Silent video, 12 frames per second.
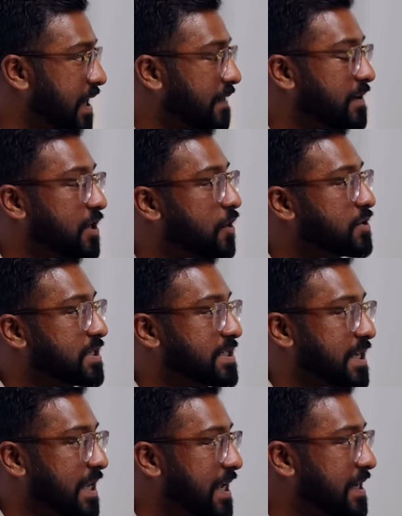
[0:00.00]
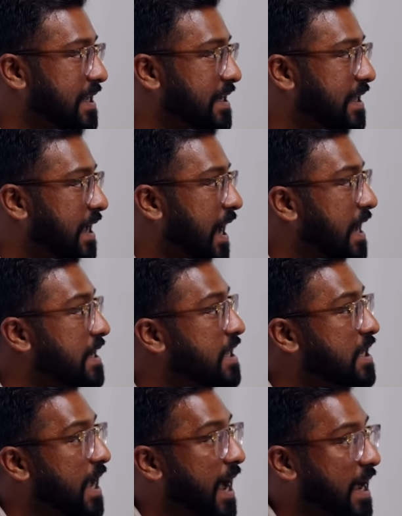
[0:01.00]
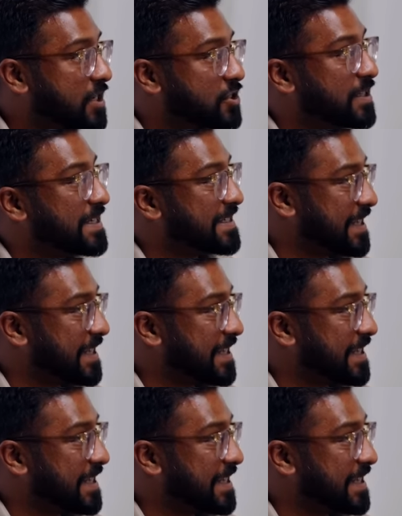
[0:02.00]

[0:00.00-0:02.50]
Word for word: And then he goes into Eden and he actually